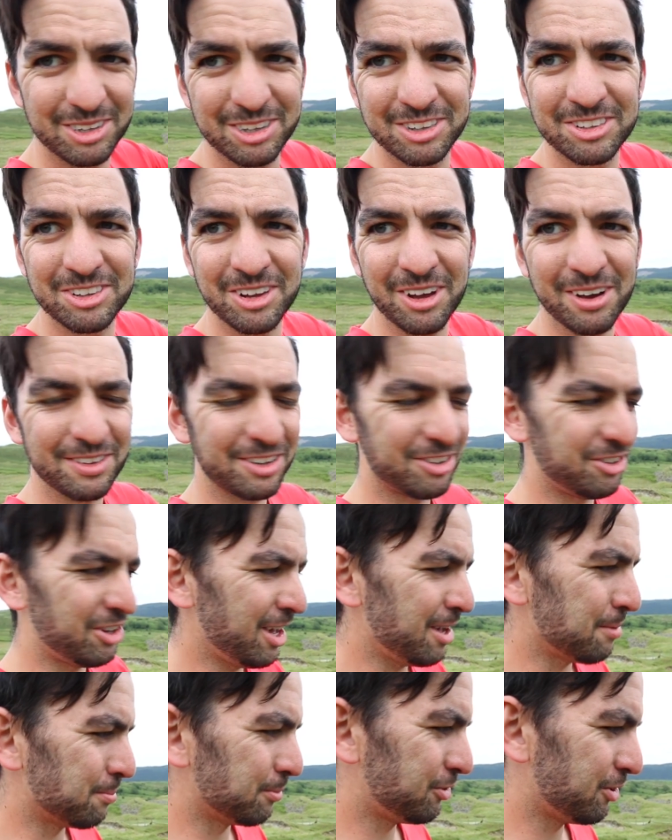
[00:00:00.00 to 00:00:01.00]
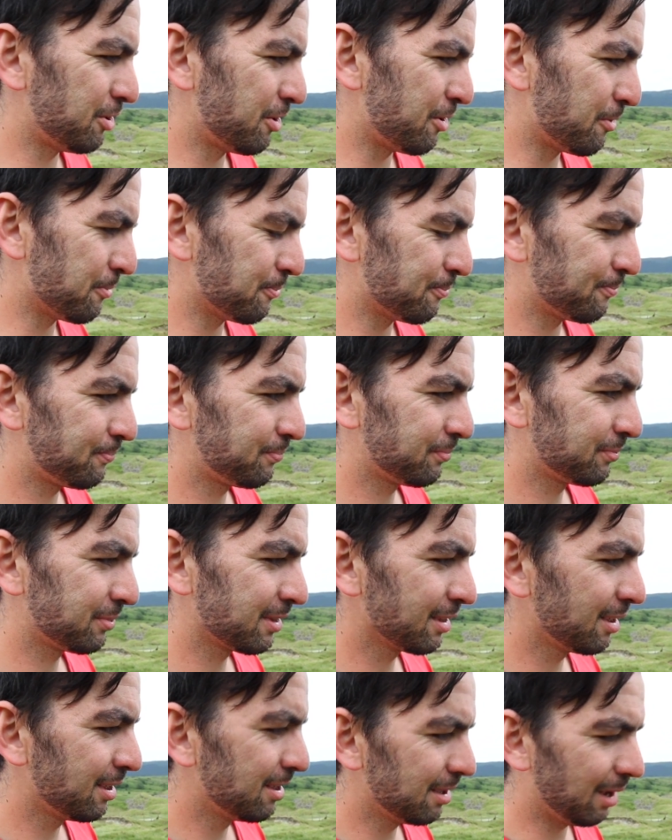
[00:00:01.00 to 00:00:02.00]
sort of the same, so
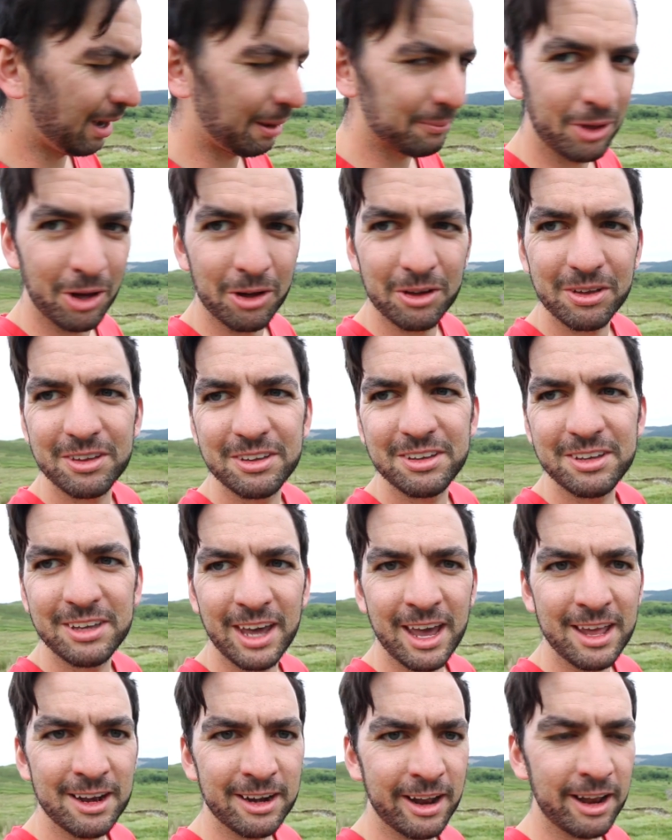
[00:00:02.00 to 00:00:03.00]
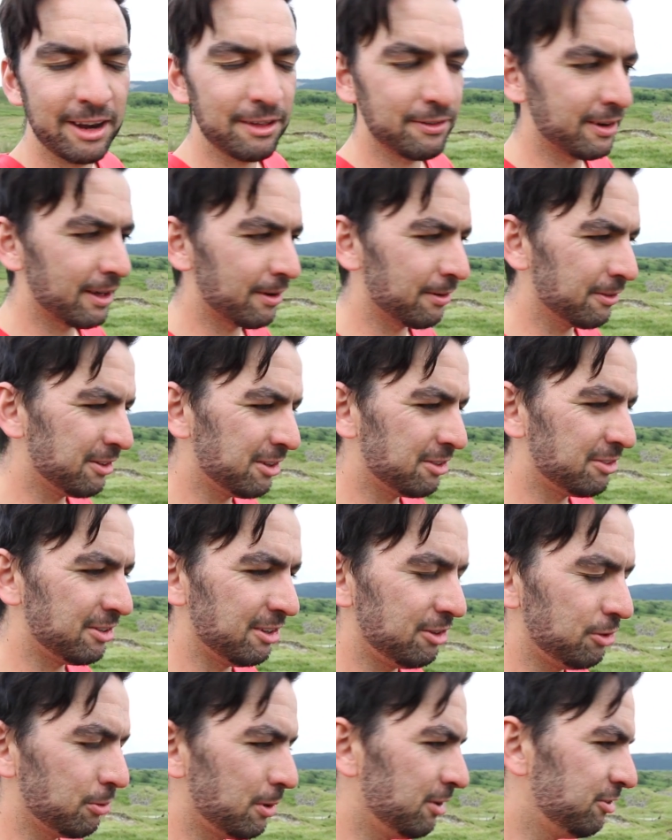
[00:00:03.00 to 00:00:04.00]
I'm not gaining anything out of this
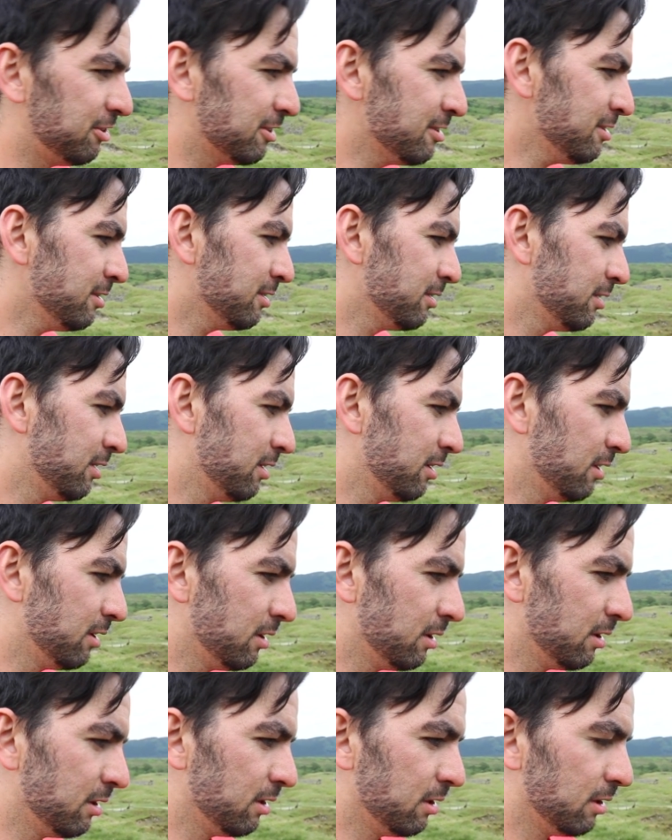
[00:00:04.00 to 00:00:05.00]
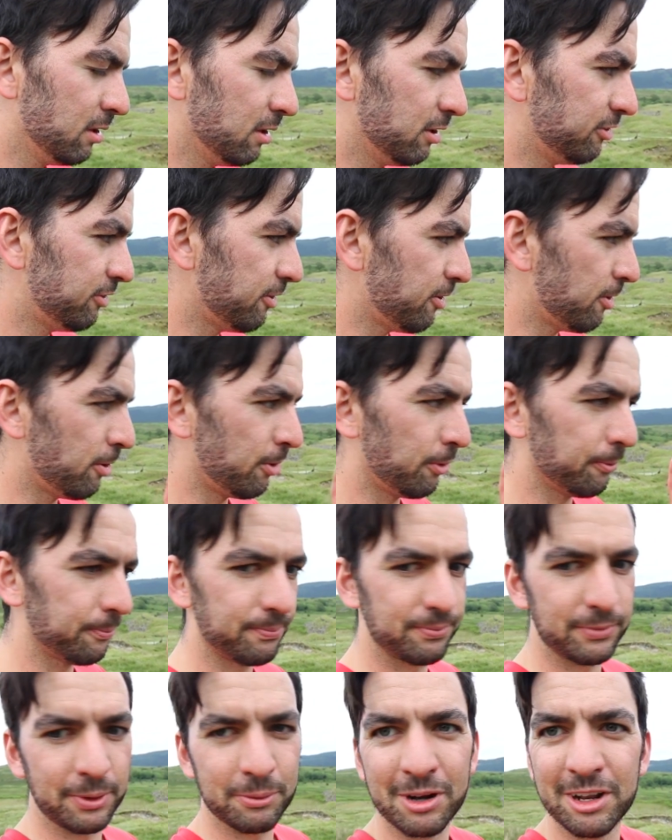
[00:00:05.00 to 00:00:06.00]
situation, so
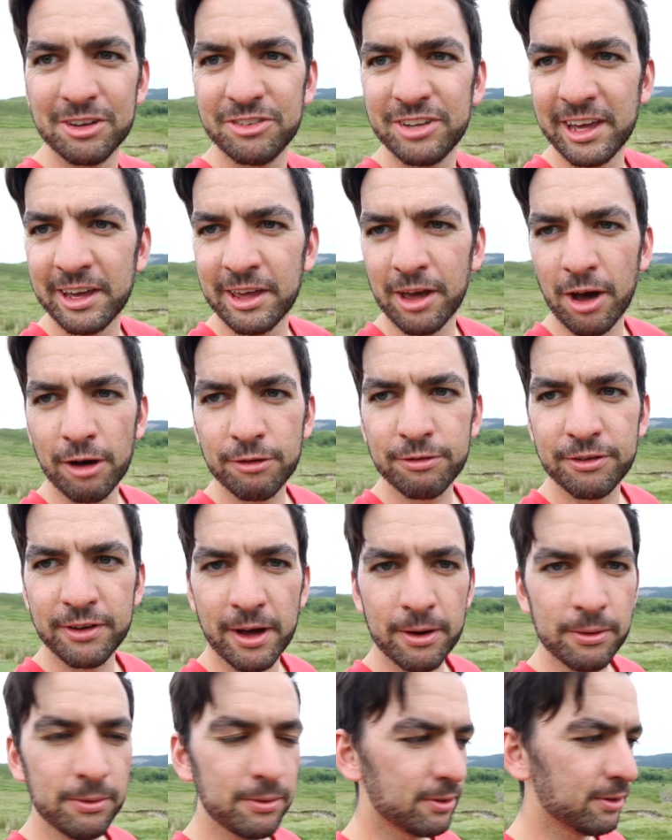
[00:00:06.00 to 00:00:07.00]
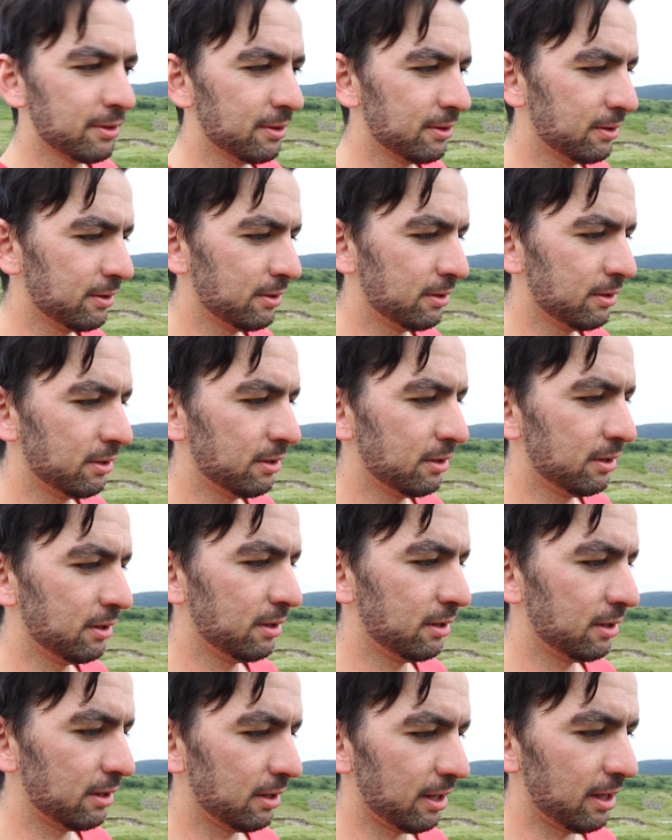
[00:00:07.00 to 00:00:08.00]
I'm going to take it off for now
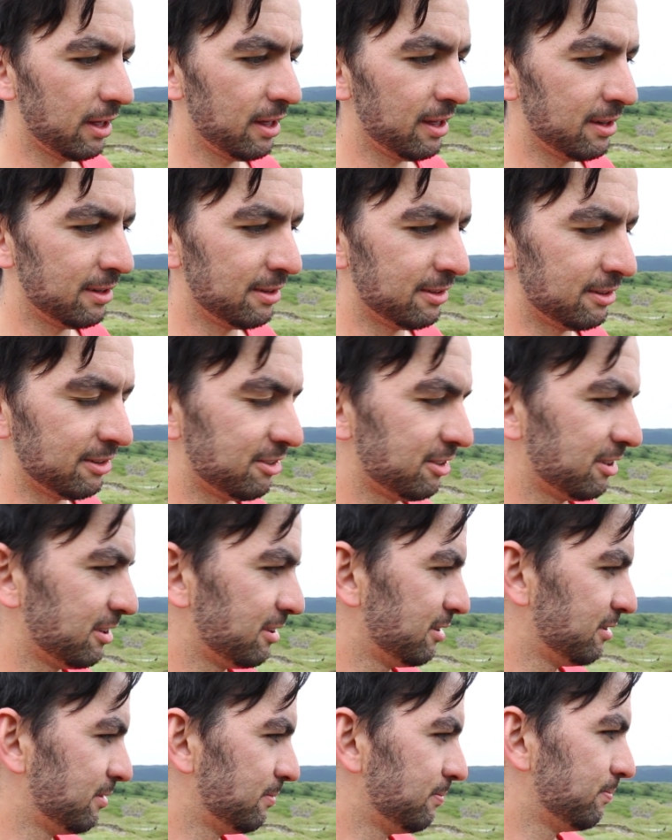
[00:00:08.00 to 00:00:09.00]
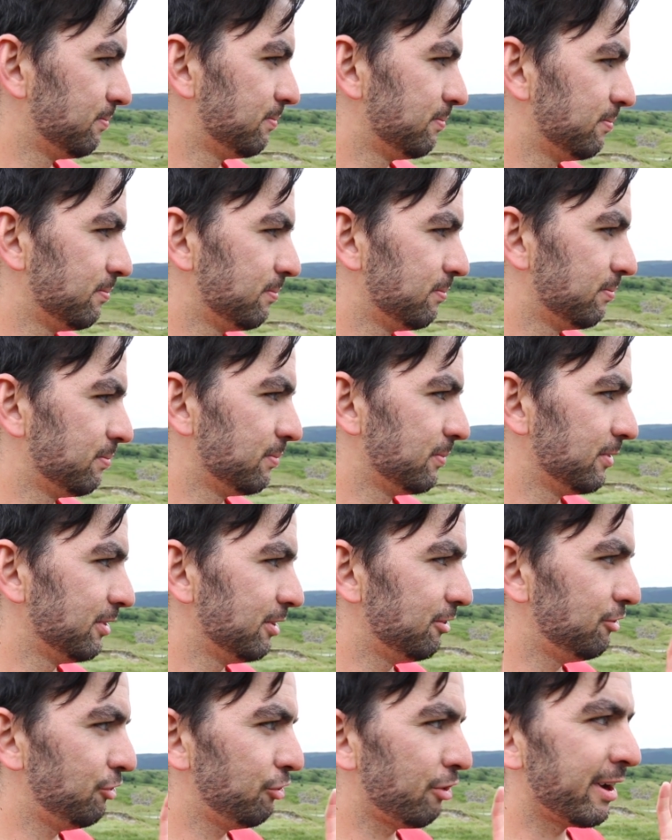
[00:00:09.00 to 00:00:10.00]
and
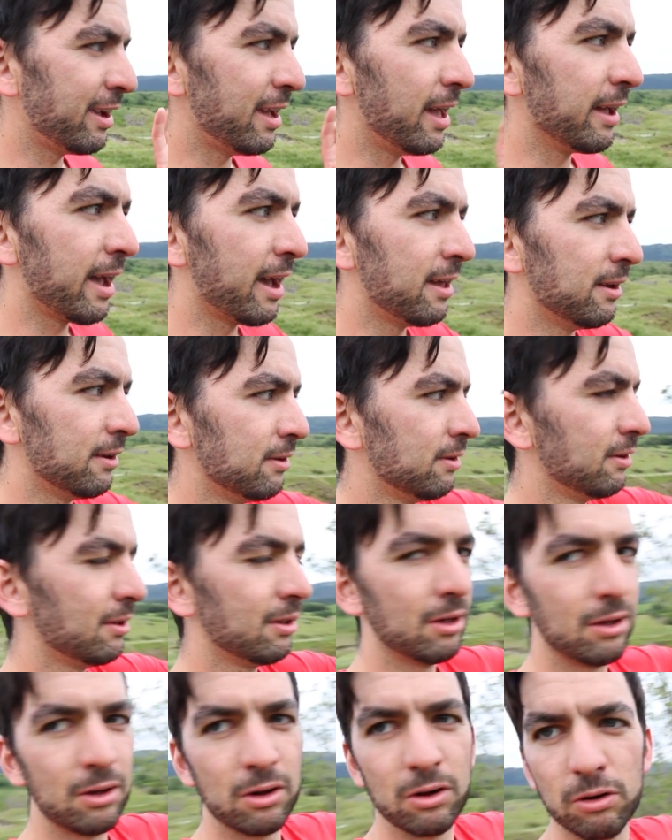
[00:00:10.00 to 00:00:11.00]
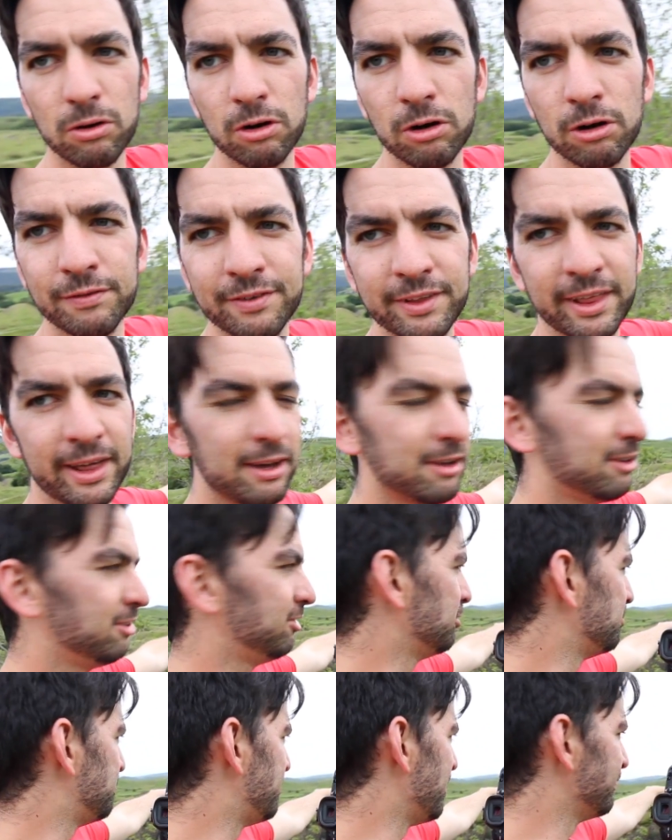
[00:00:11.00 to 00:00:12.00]
try it again over there because
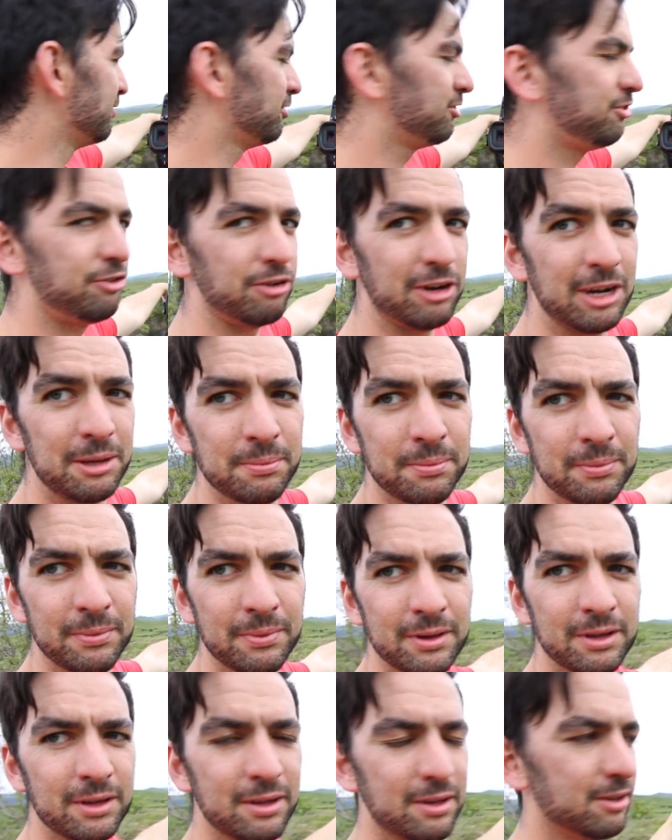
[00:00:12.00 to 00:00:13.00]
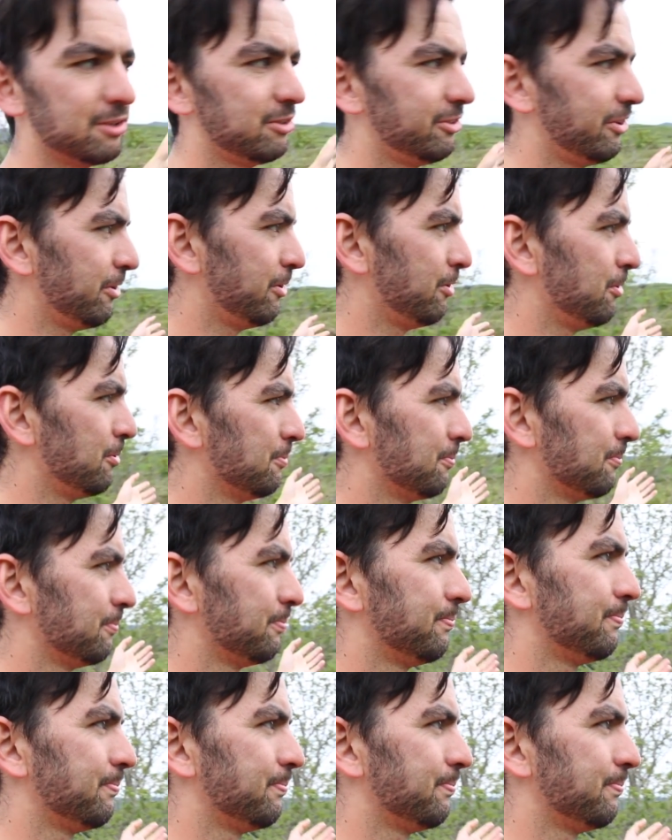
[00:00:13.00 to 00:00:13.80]
there's a bit of a stream, so